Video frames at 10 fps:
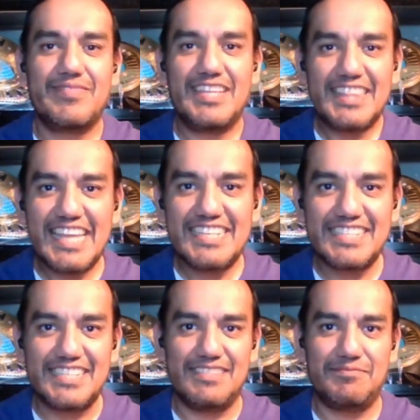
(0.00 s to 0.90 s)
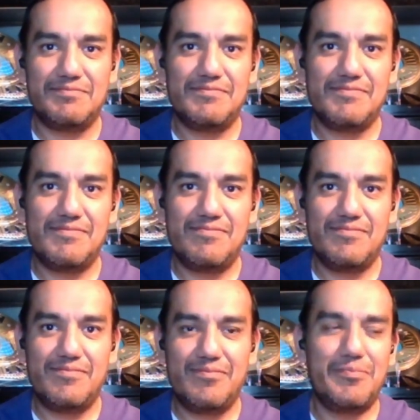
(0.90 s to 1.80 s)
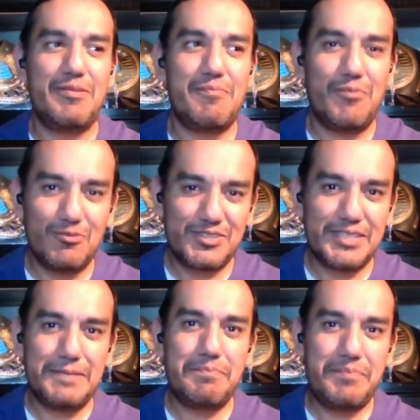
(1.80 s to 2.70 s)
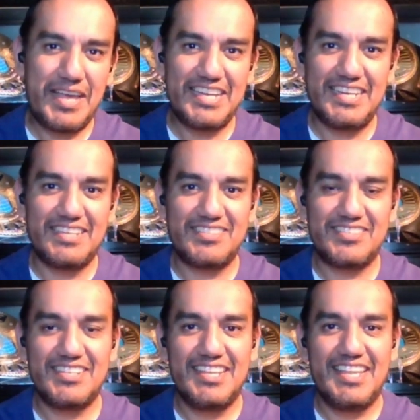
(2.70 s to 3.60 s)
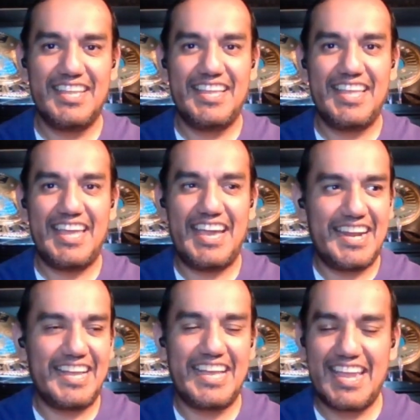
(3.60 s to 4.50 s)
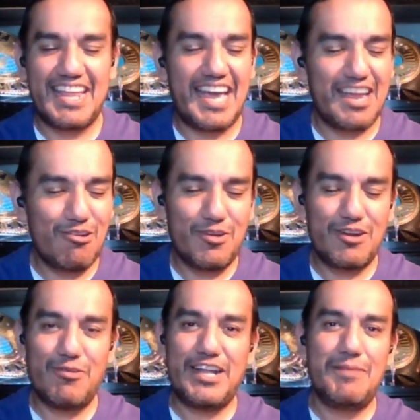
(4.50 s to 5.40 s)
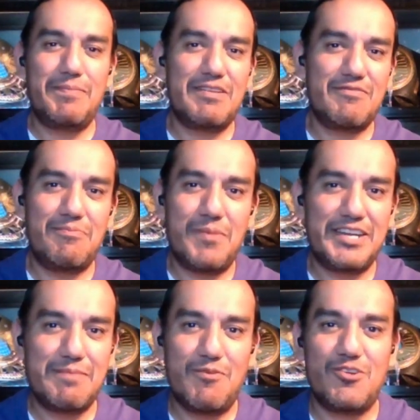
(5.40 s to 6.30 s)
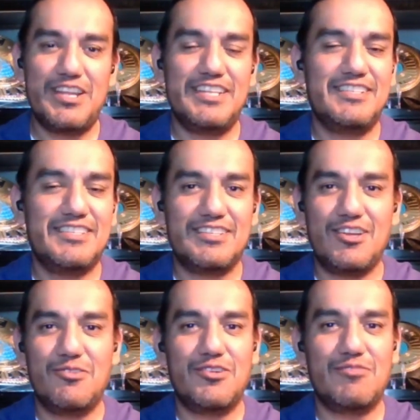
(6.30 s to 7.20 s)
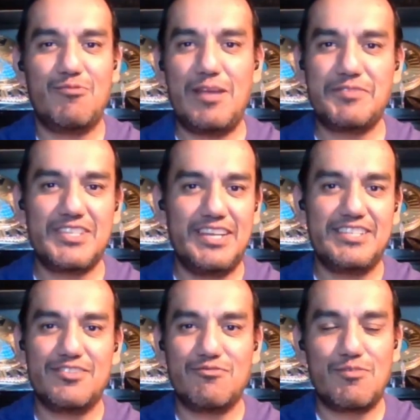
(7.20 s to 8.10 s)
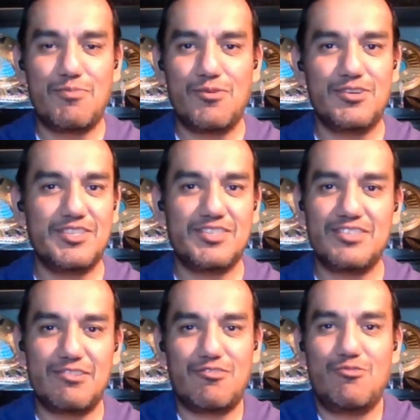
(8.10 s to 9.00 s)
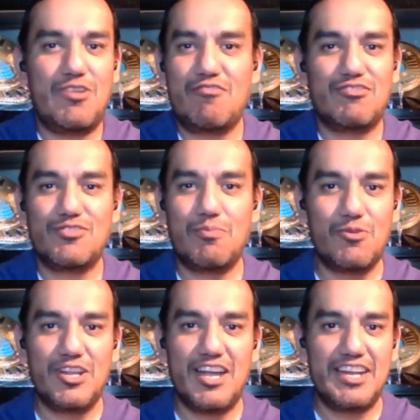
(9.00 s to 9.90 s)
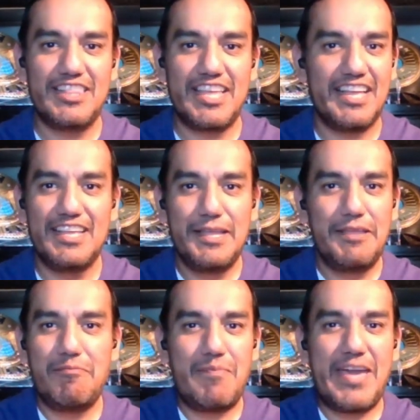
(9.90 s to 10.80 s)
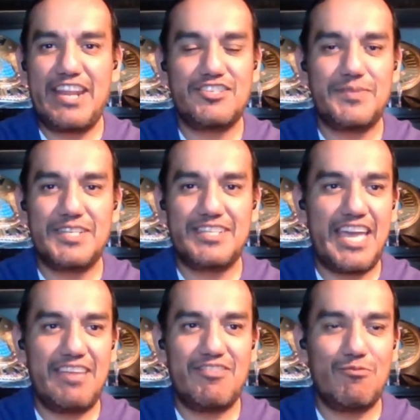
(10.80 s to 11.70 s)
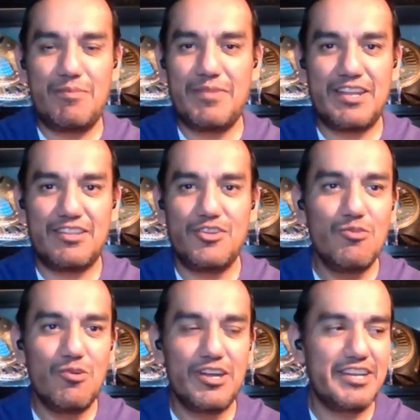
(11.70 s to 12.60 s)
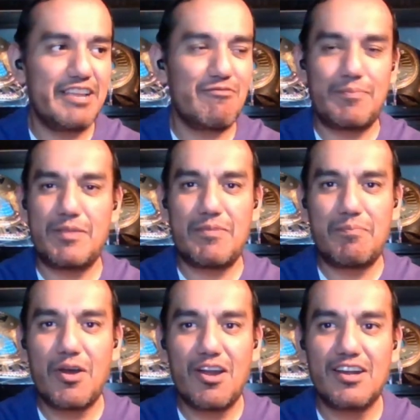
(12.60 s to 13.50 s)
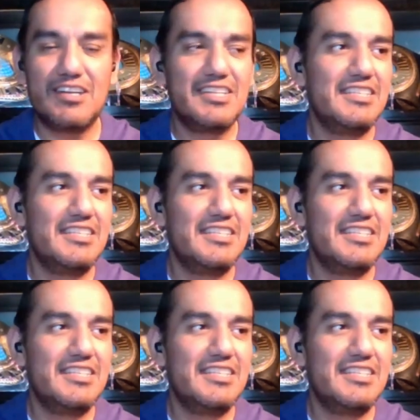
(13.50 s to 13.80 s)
Lazy, but mostly pettiness. And again, I don't want to wake up on Monday mornings, go to websites or reports or whoever's reporting on it that management gave the women a new one, they ripped them apart,